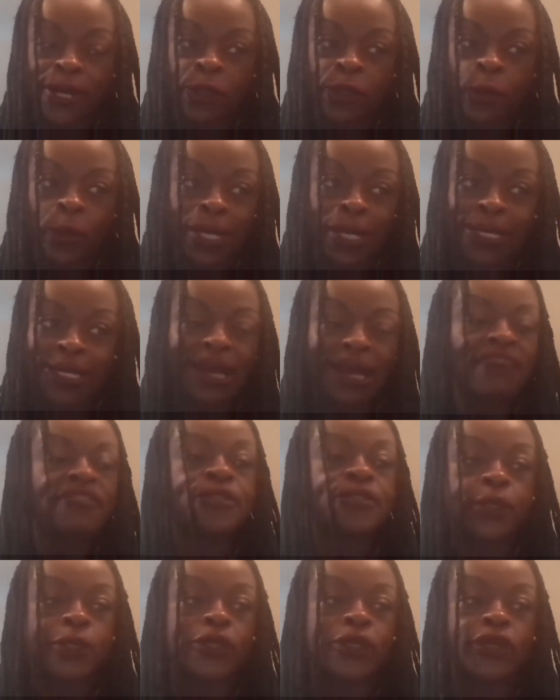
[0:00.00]
about a week
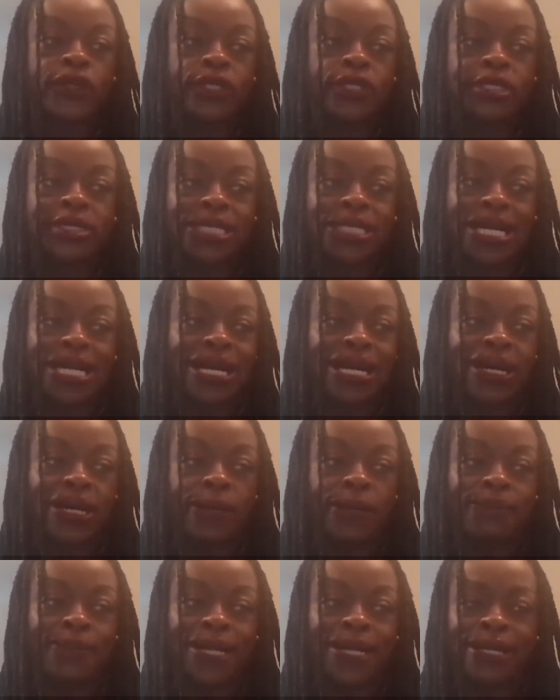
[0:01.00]
afterwards,
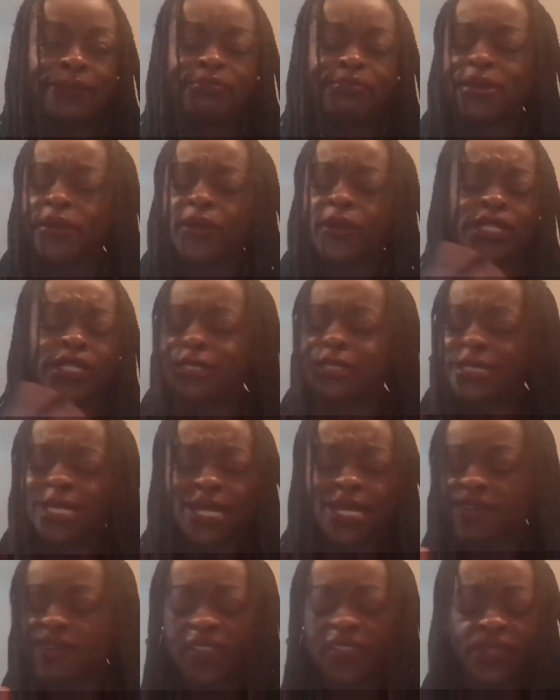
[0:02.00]
my parents
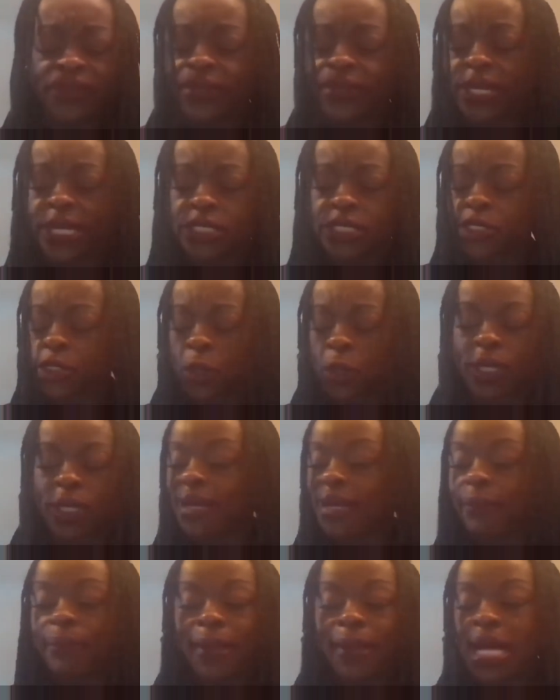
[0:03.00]
did everything. They
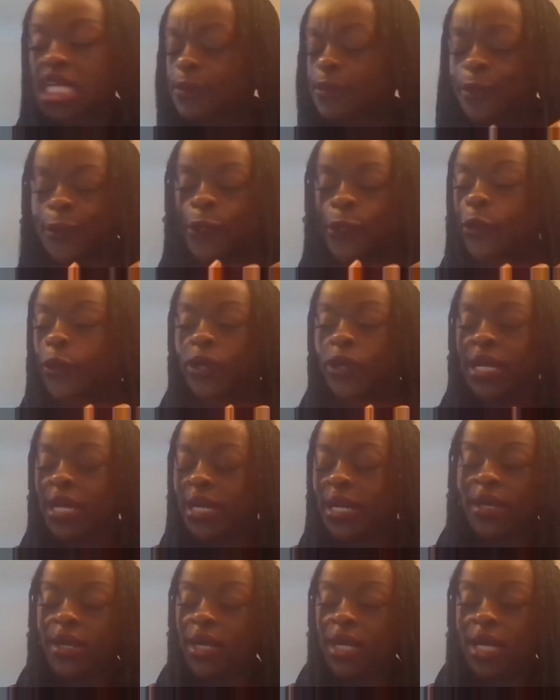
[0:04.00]
sorted my passport,
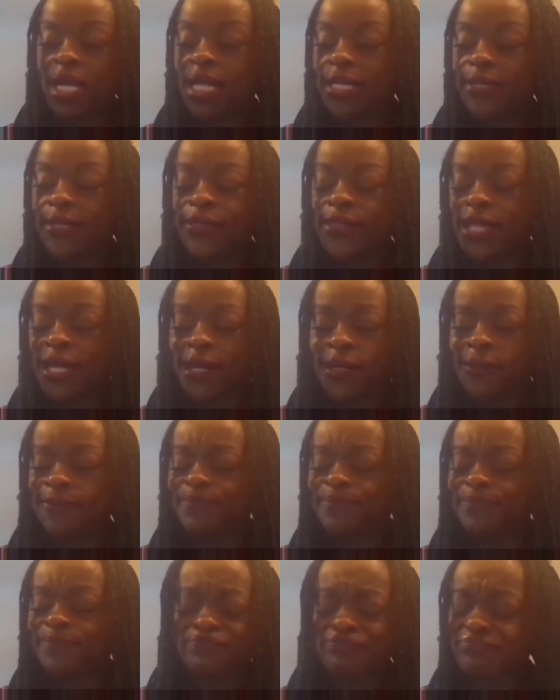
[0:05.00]
and
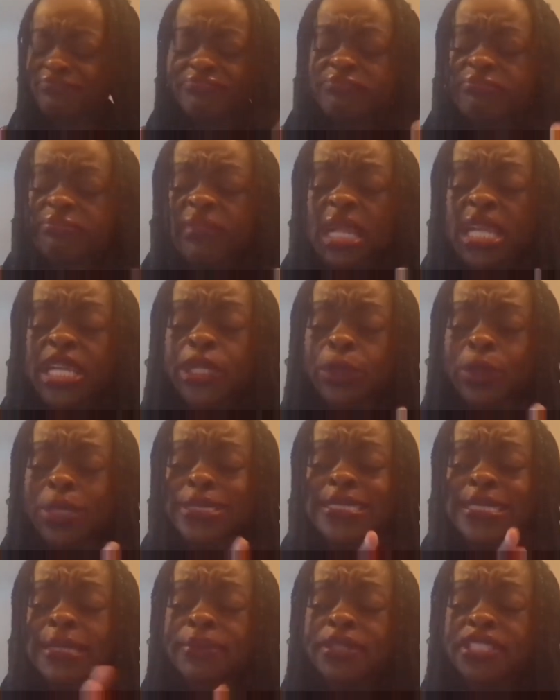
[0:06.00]

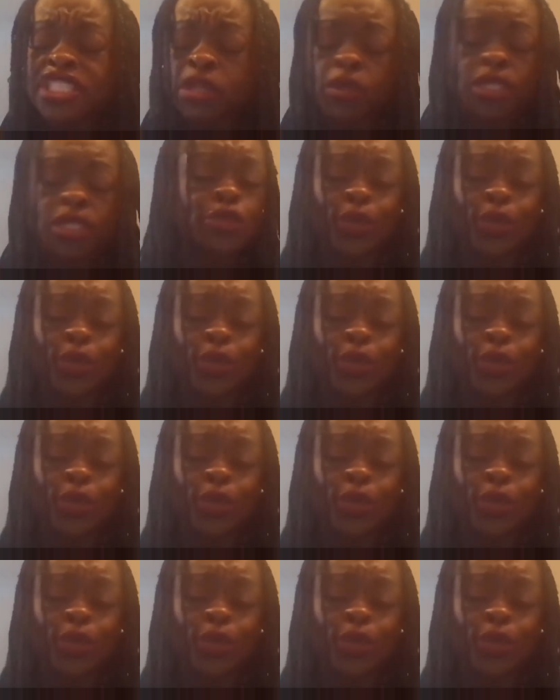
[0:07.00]
U.S. Embassy